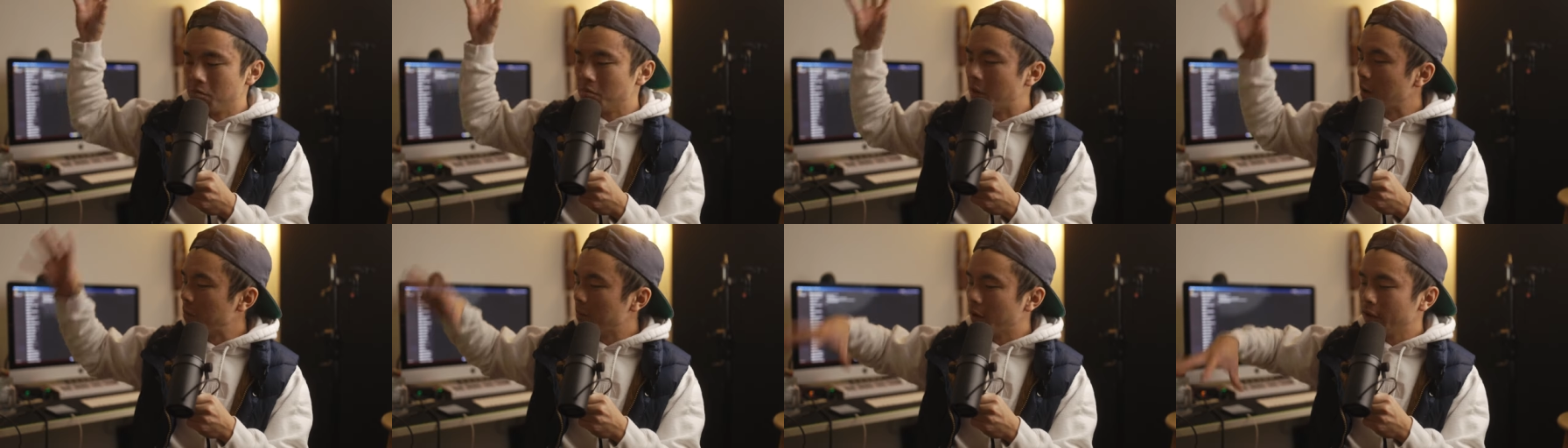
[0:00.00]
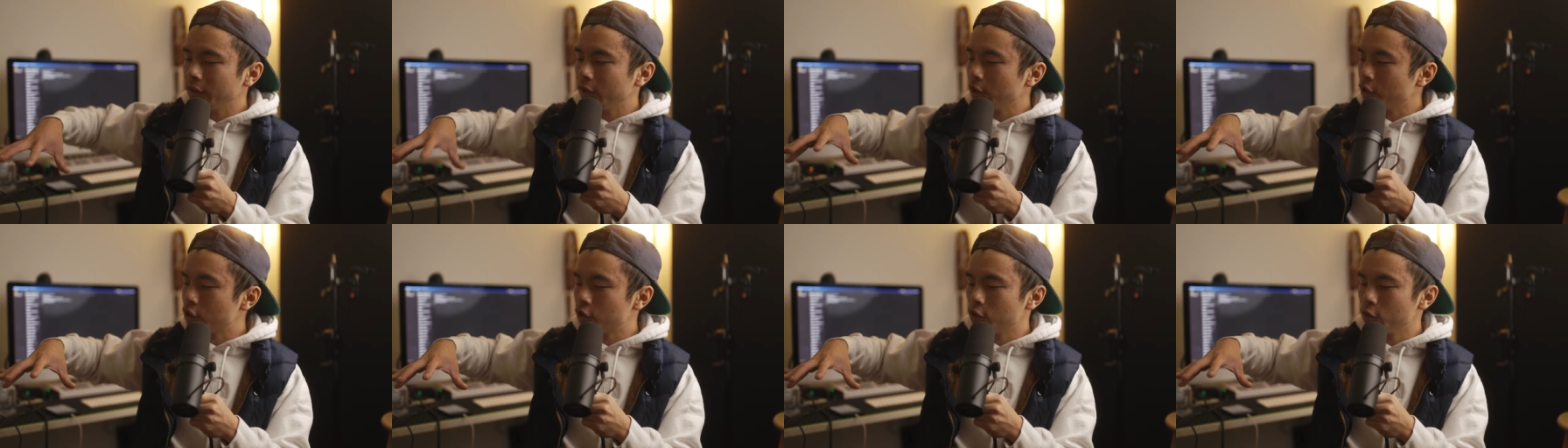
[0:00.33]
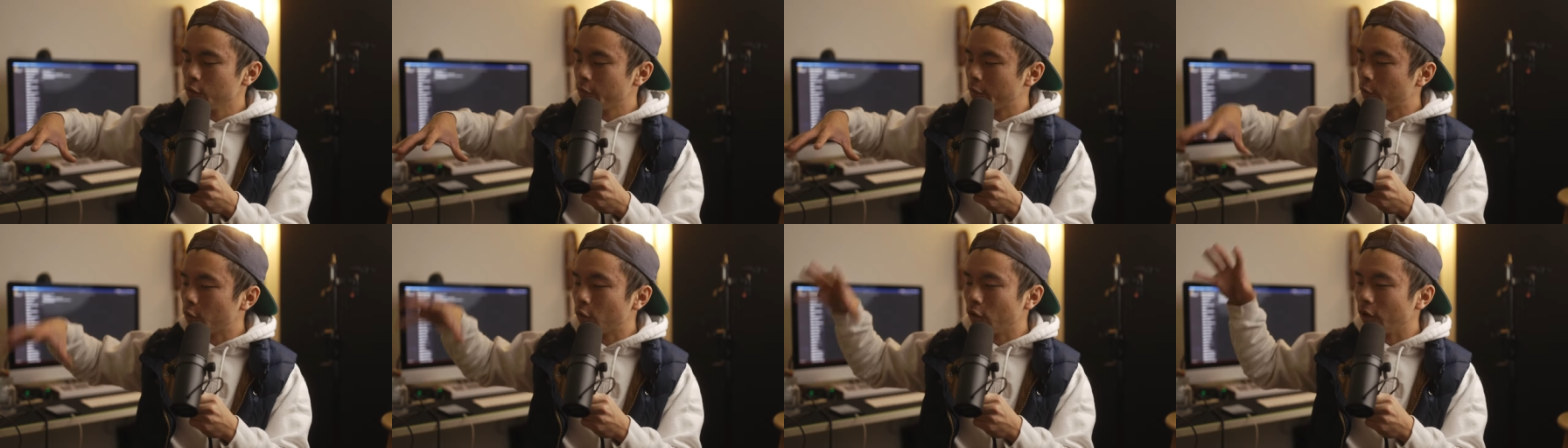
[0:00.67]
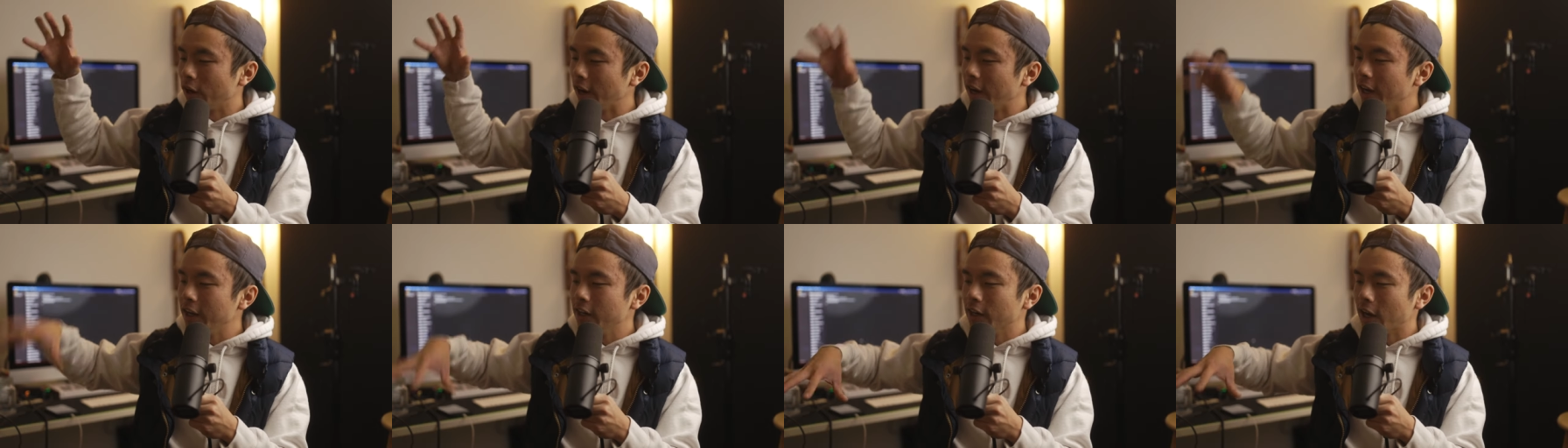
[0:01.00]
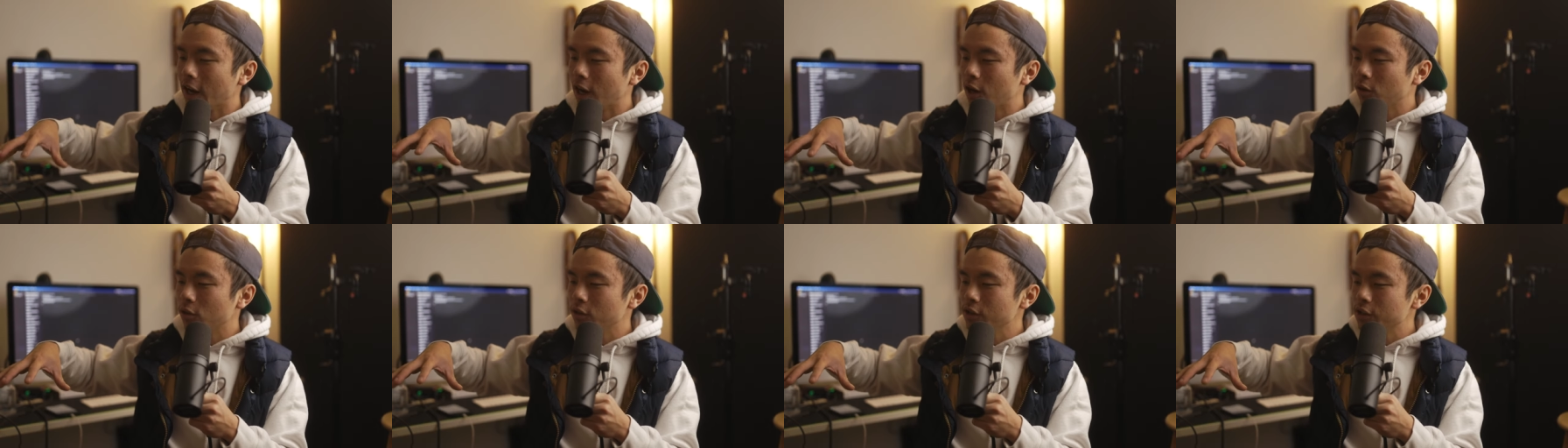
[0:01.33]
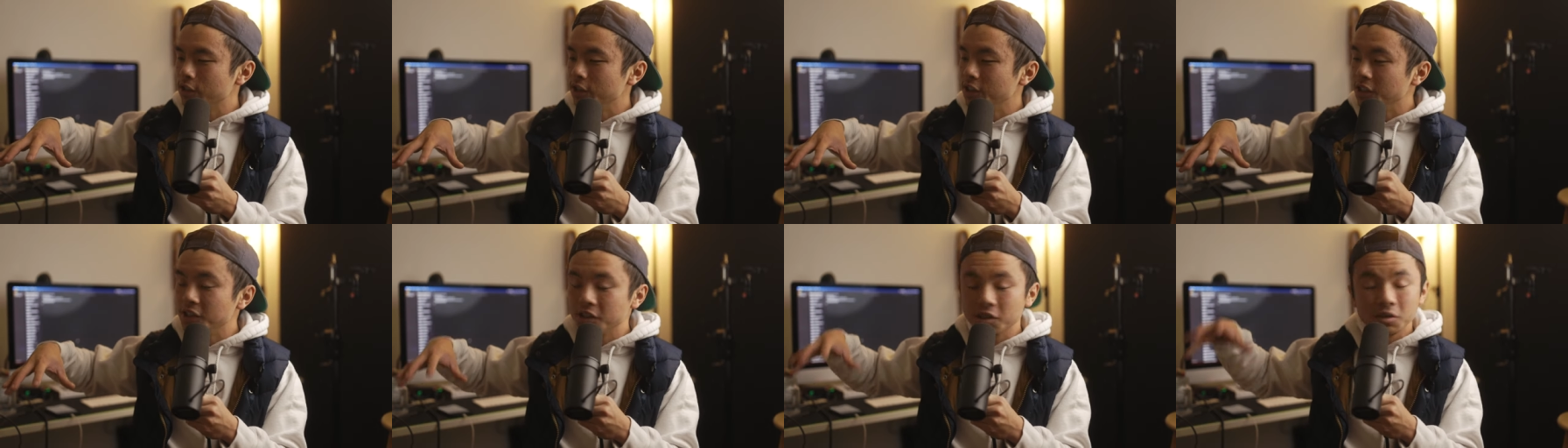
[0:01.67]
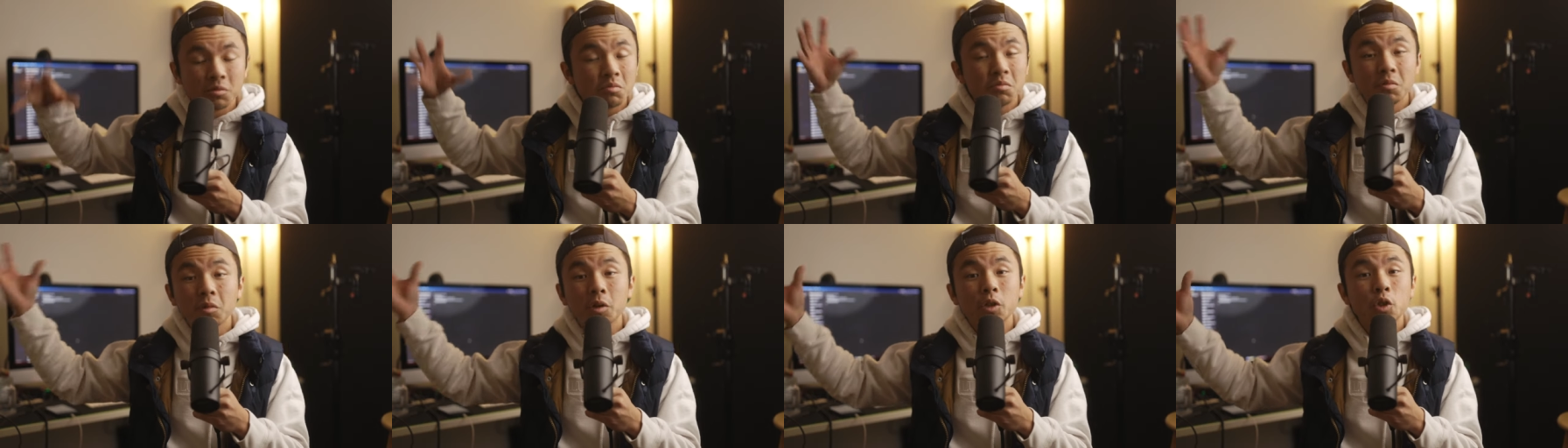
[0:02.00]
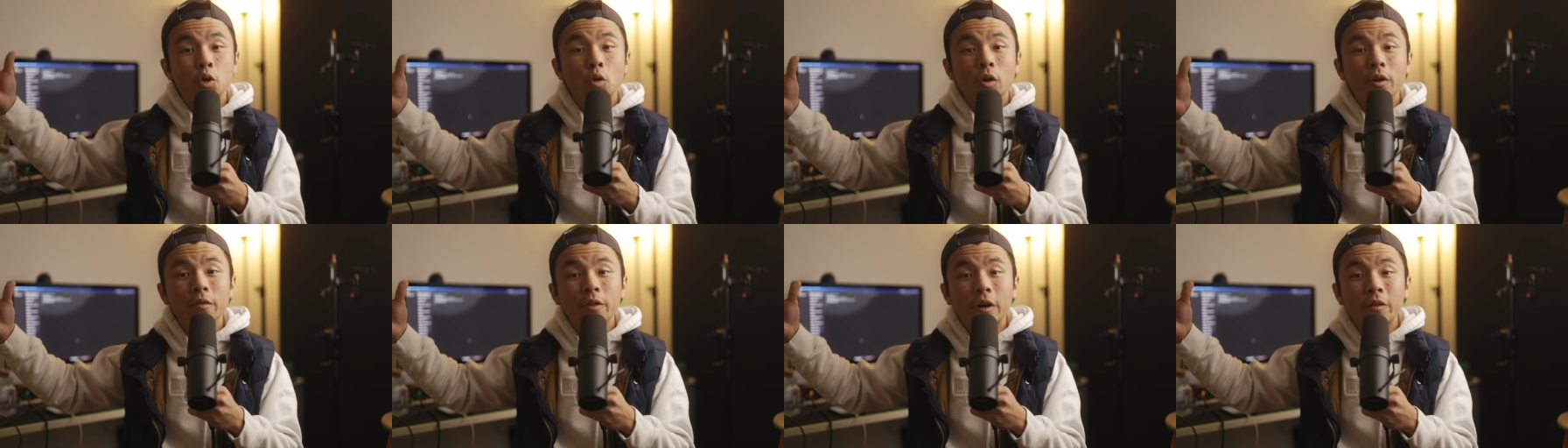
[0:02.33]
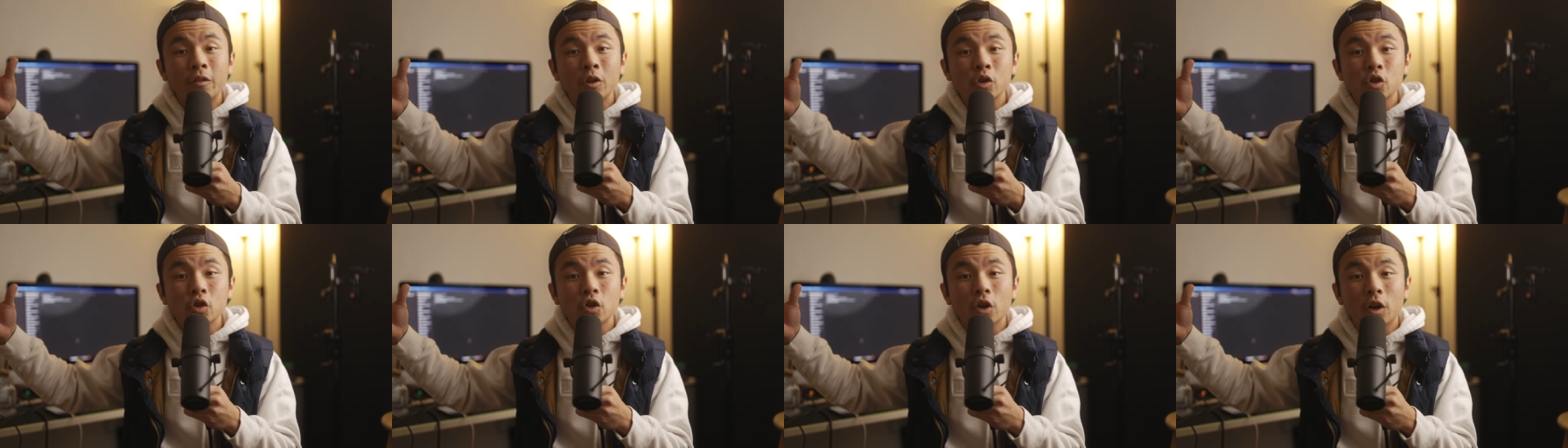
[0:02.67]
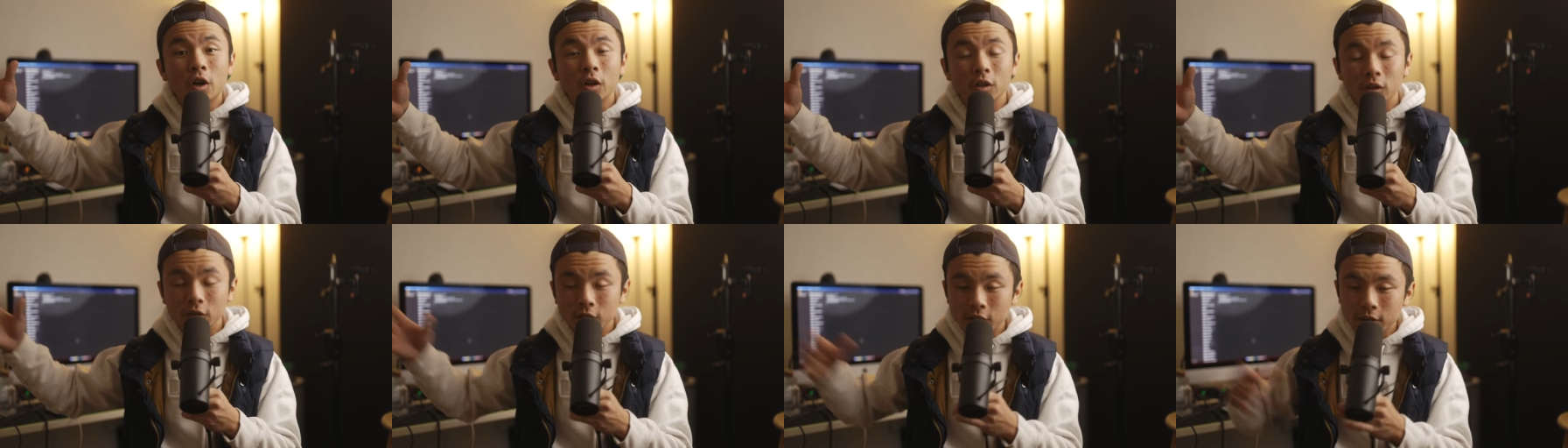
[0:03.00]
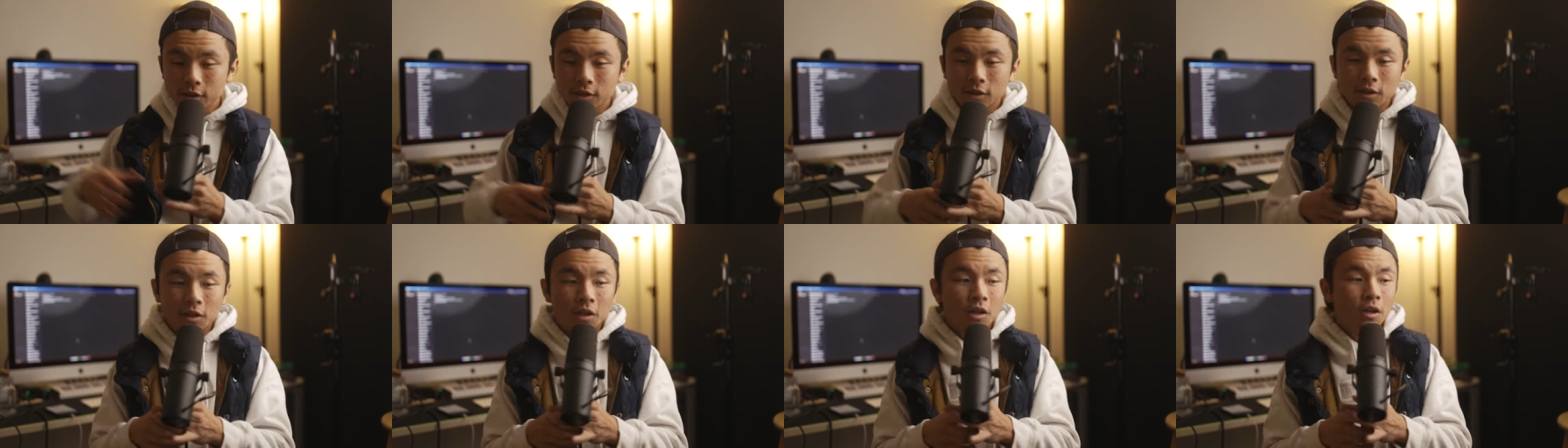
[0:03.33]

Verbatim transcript: My Monday shoot for eight hours is twenty-five hundred dollars.